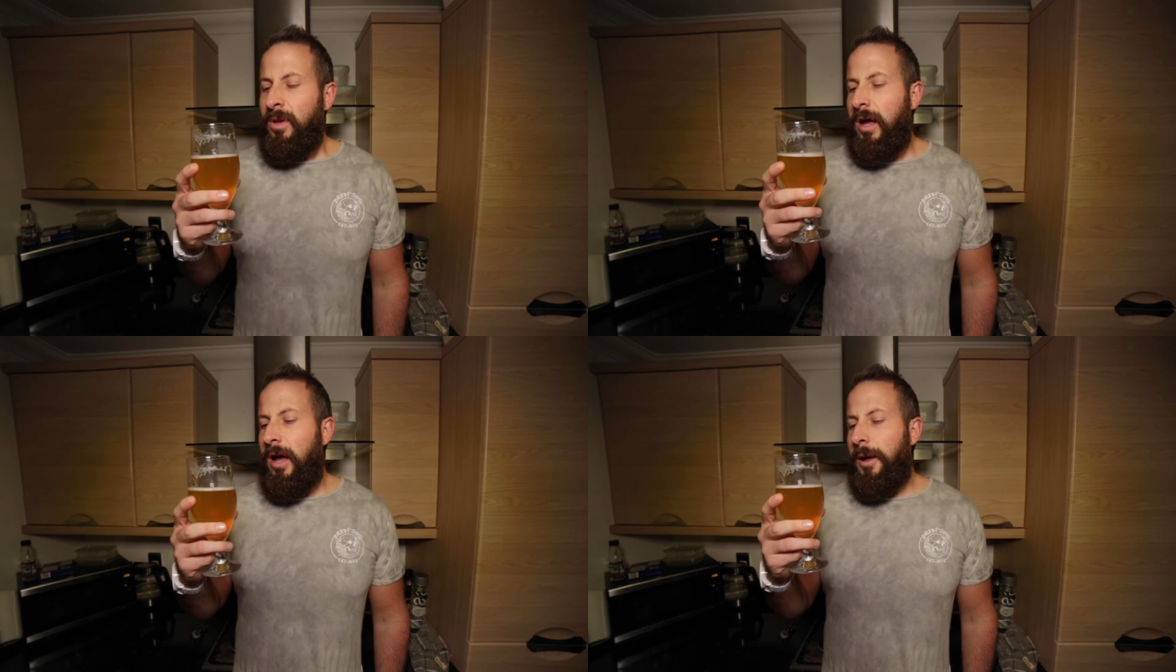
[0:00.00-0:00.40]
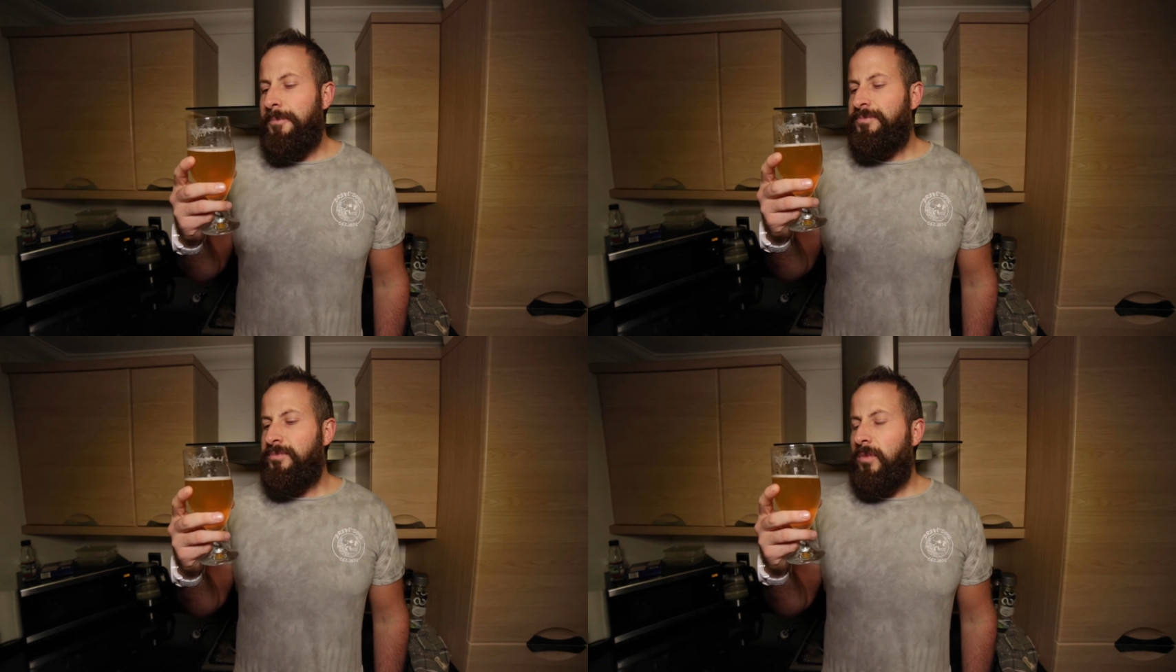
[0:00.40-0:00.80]

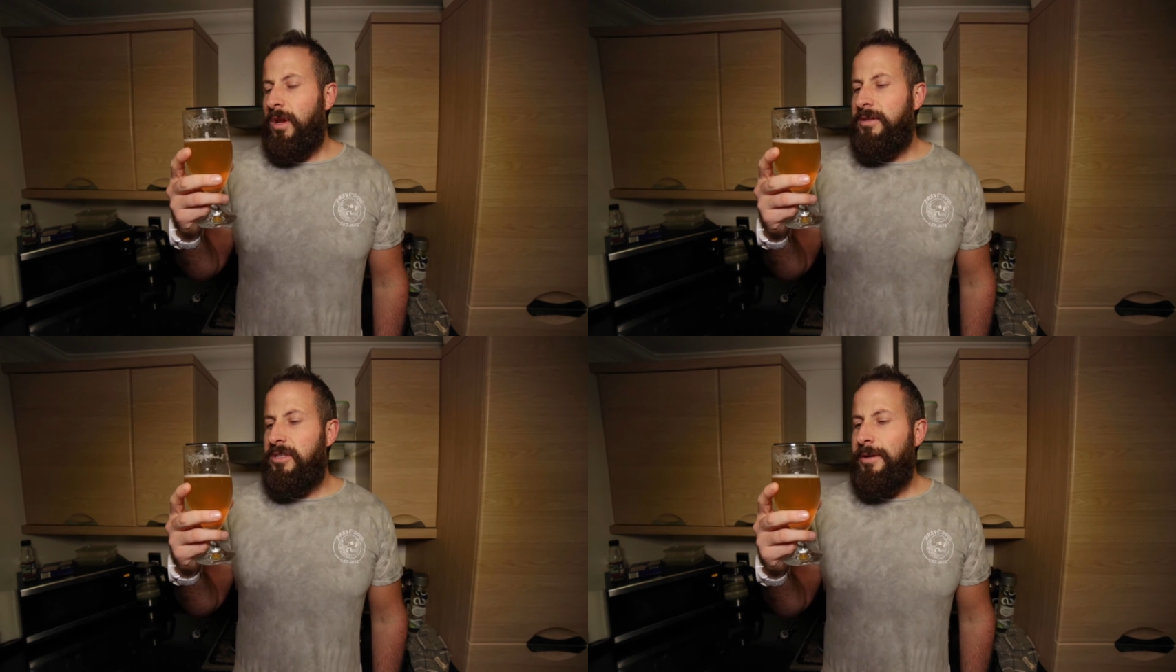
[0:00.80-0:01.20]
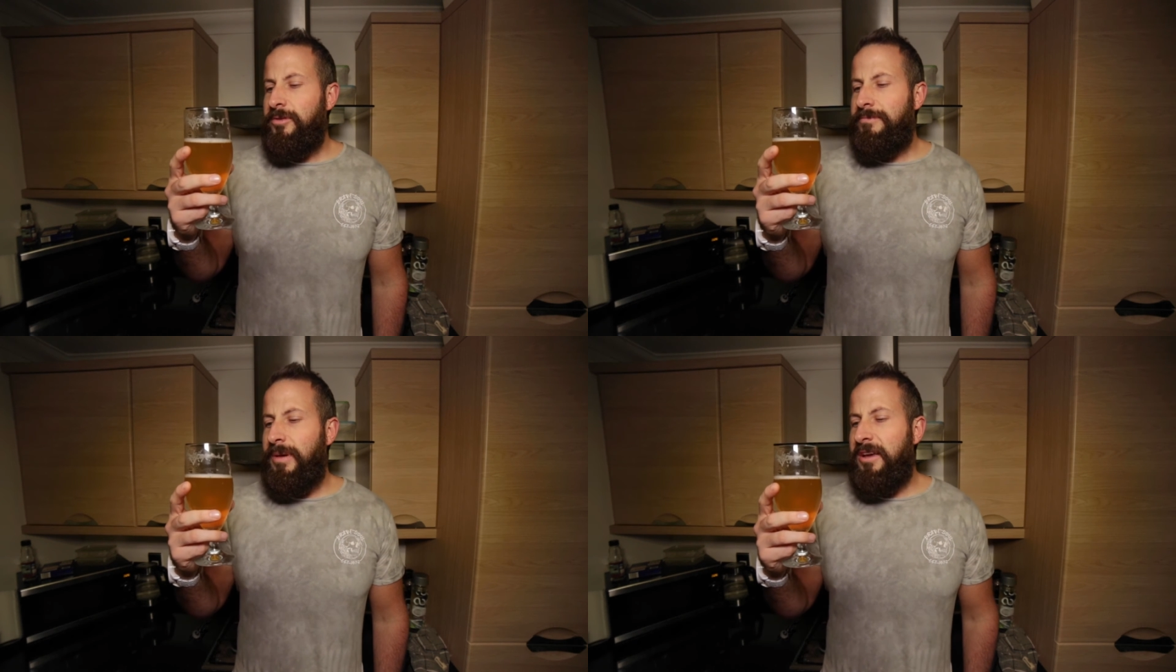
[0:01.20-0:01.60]
In
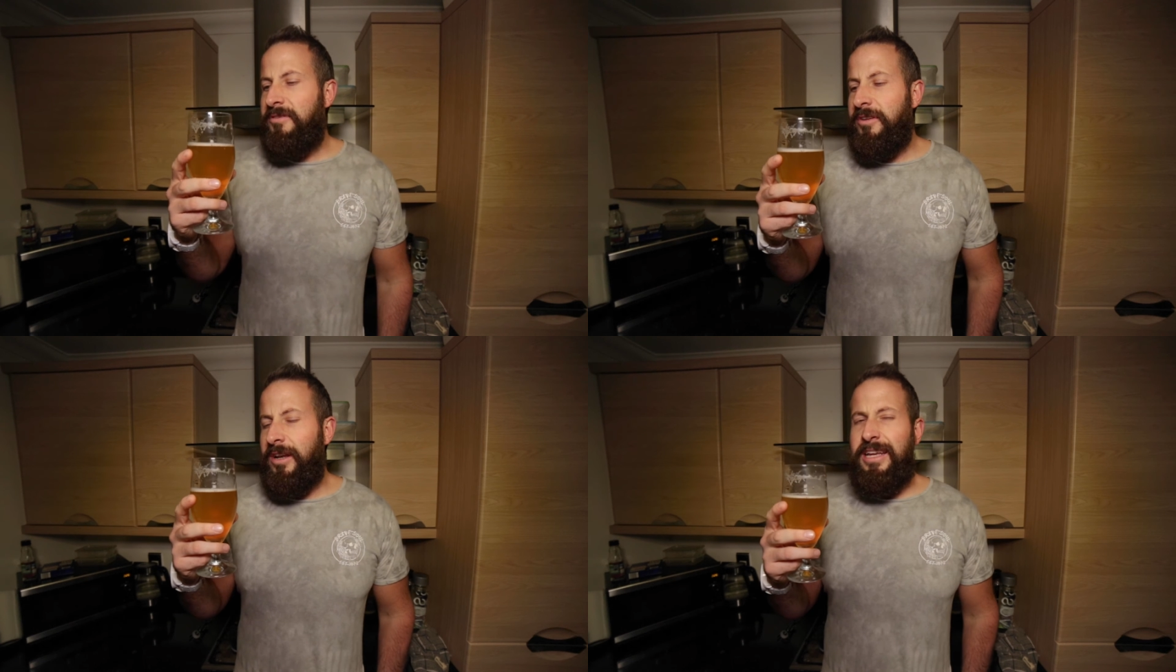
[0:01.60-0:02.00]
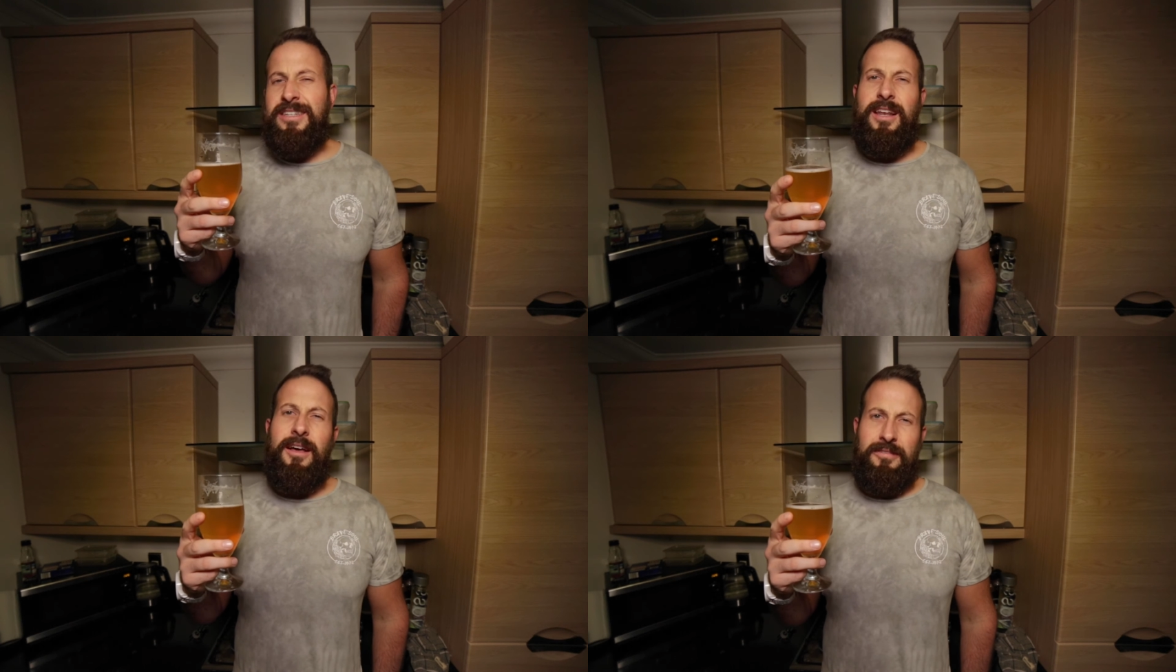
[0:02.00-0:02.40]
terms of mouthfeel,
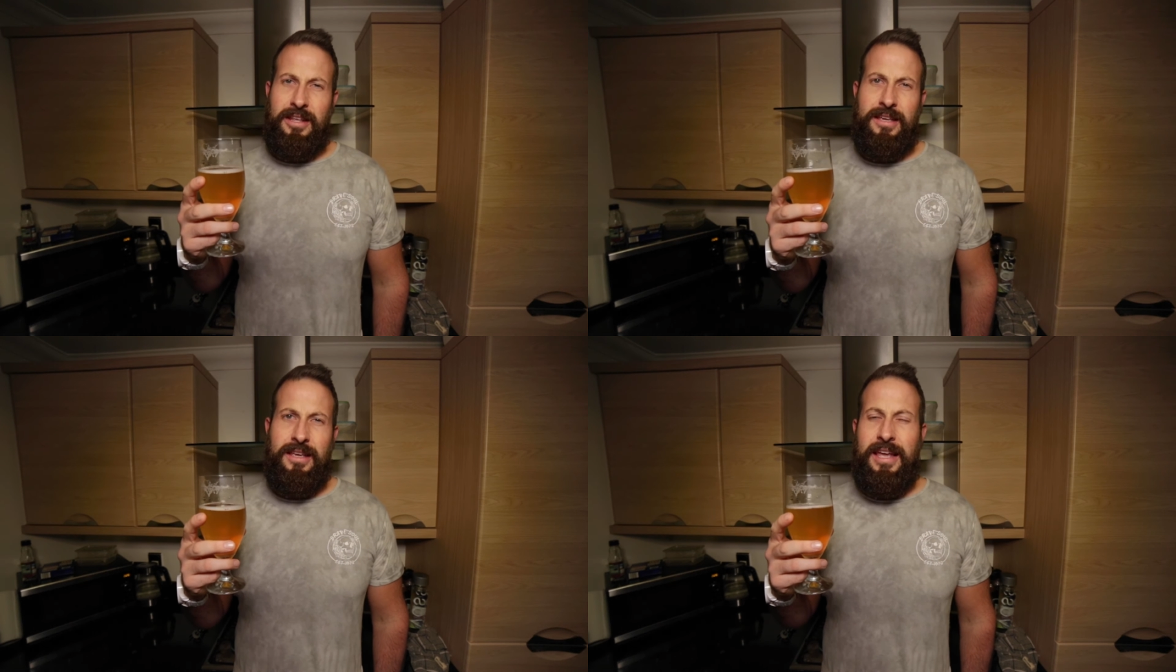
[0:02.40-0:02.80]
it's lovely.